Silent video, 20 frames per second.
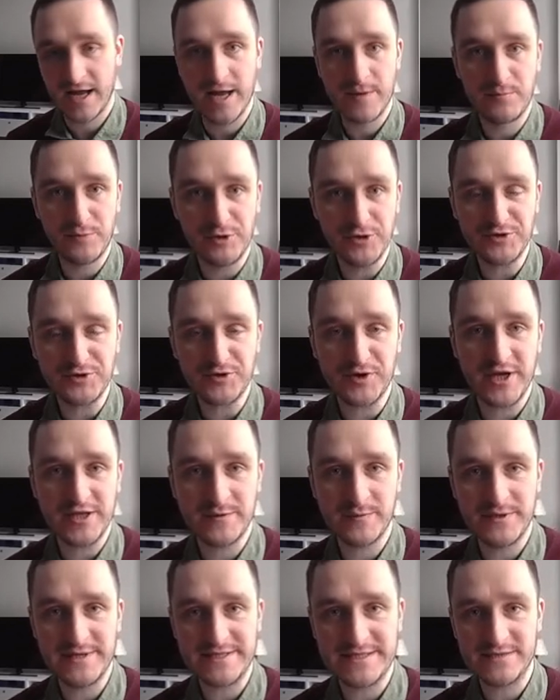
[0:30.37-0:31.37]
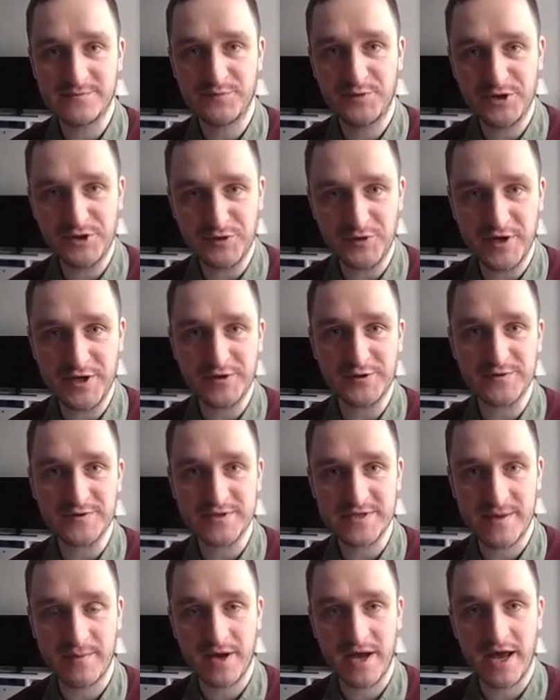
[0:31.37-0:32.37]
pre-trained means it's pre-trained on
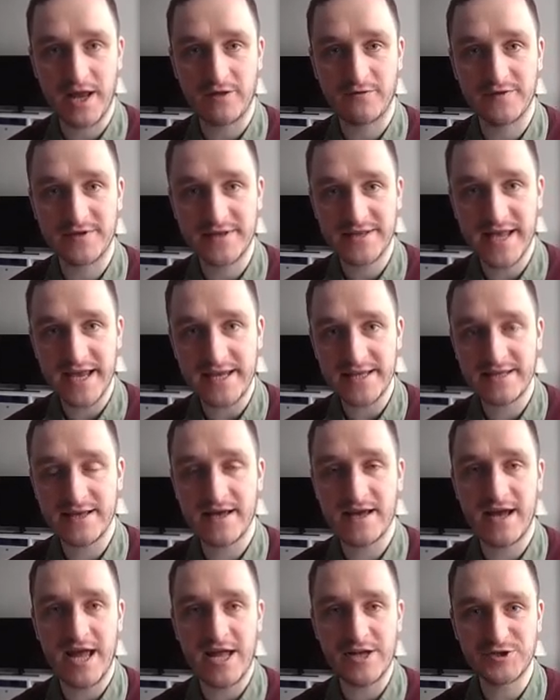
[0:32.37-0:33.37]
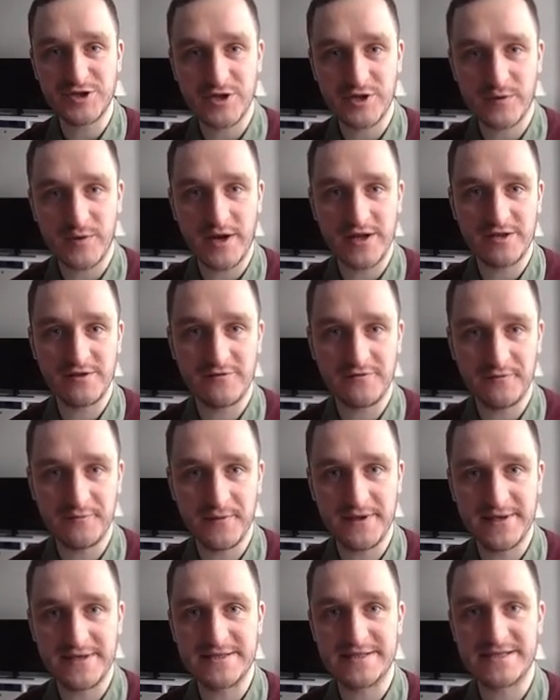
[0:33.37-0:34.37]
some kind of a data, and generative
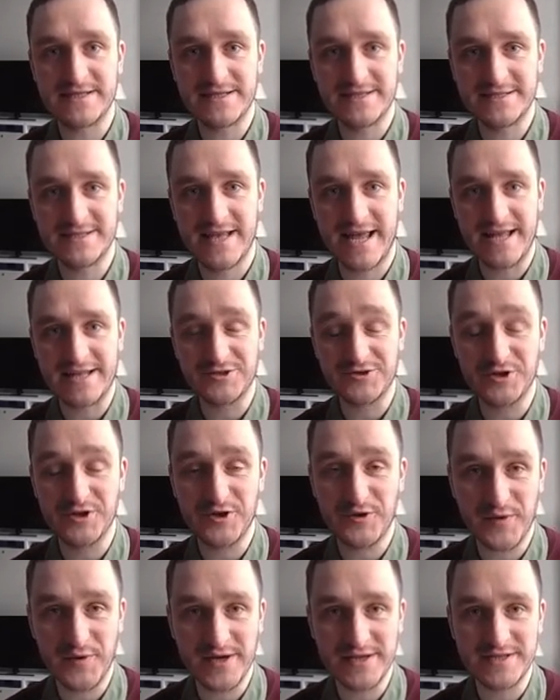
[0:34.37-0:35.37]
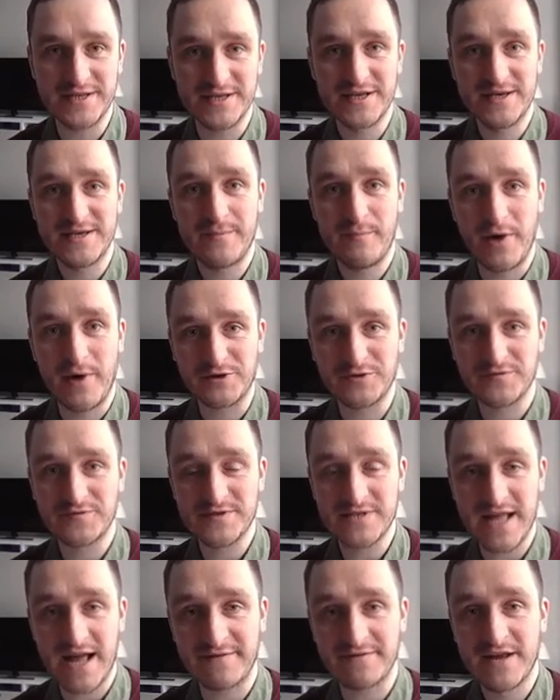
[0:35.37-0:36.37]
means it can generate a bunch of
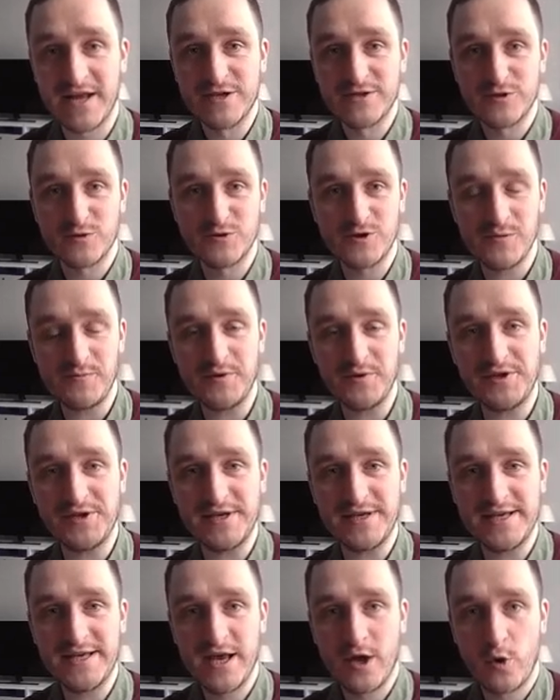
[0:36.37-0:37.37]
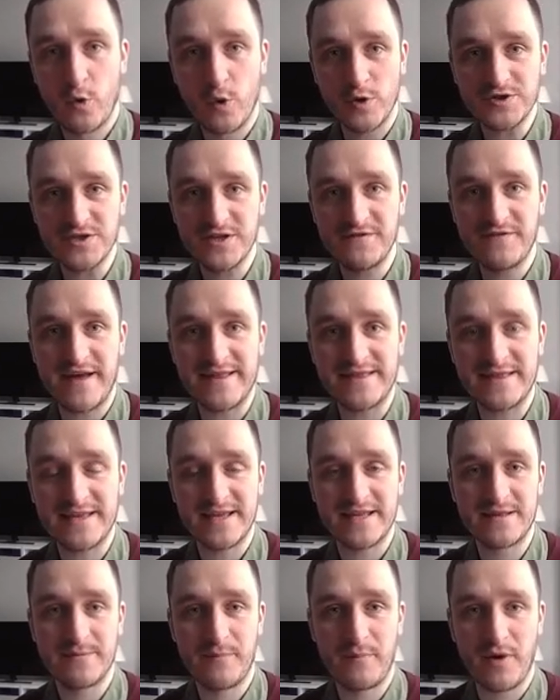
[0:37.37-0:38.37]
stuff. So GPT was
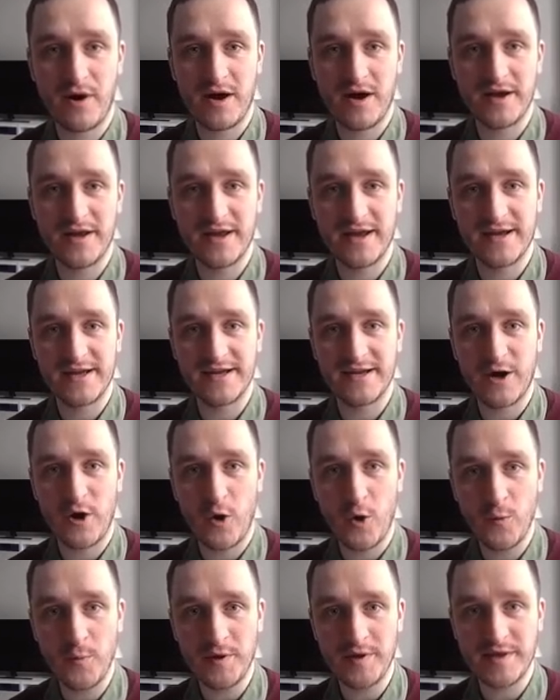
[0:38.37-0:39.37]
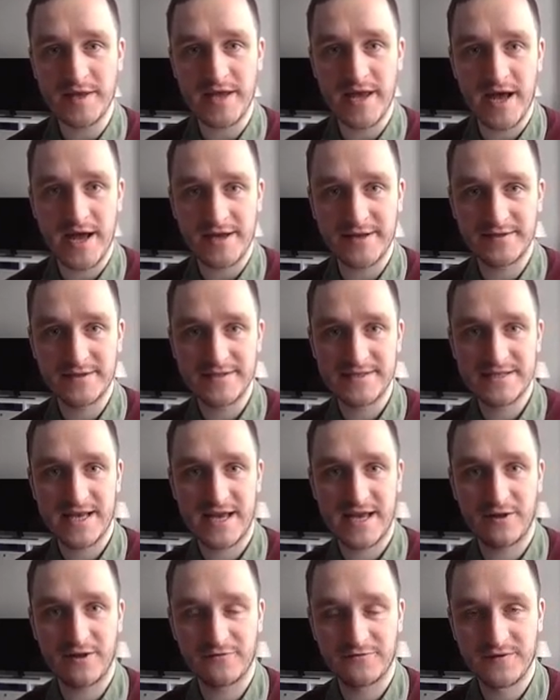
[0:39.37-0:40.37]
invented by OpenAI, this
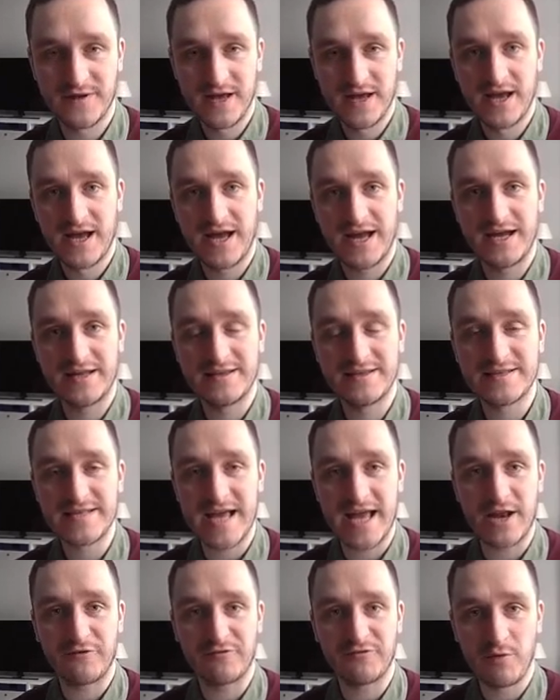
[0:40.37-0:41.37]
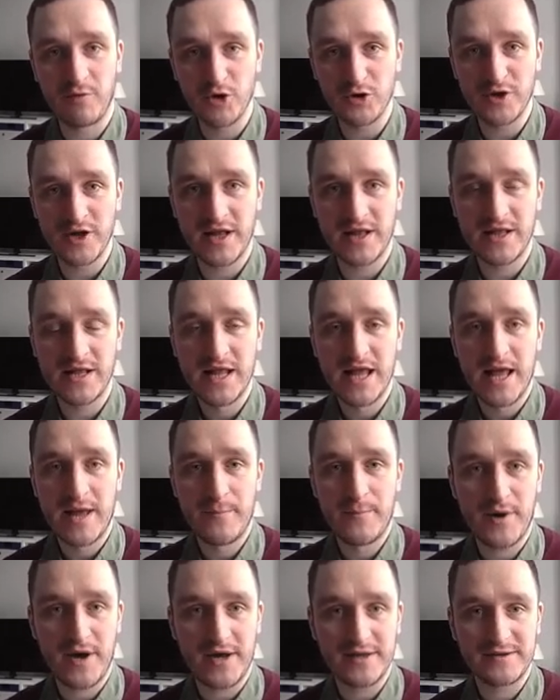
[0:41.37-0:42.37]
kind of model,
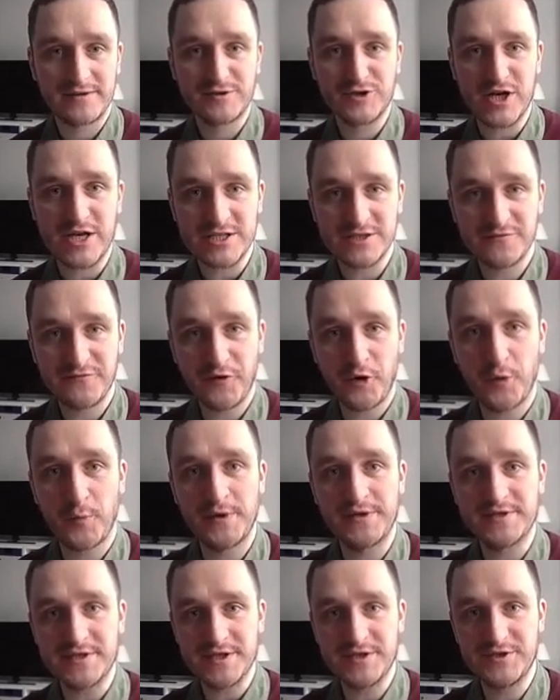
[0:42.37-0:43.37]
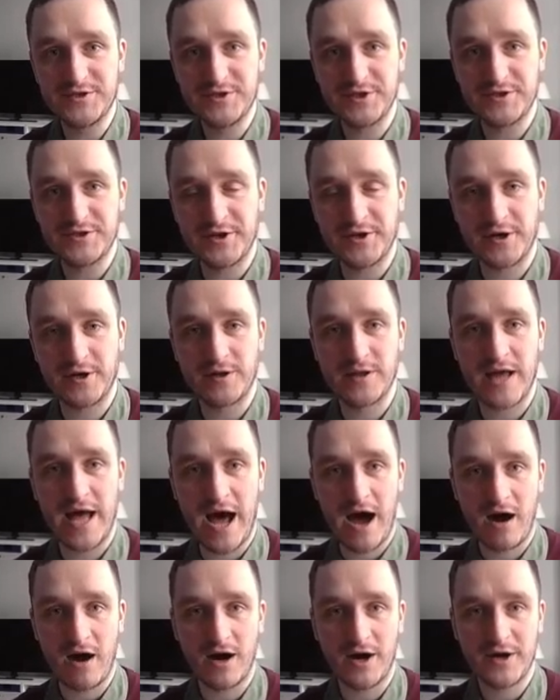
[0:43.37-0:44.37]
but transformers in general
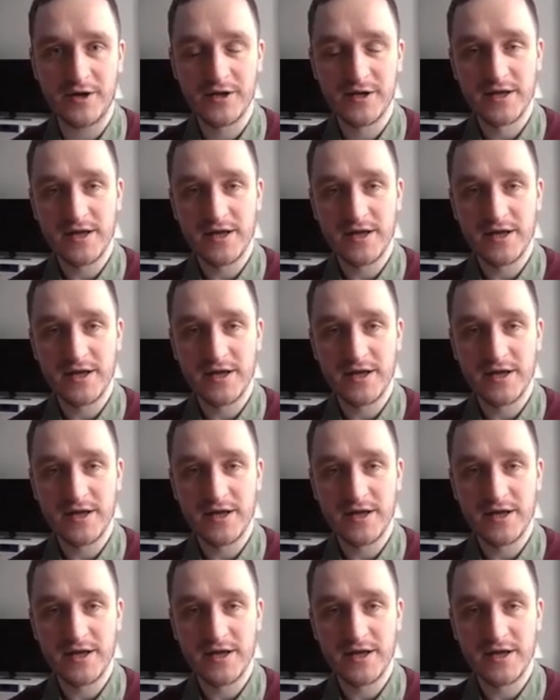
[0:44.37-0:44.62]
are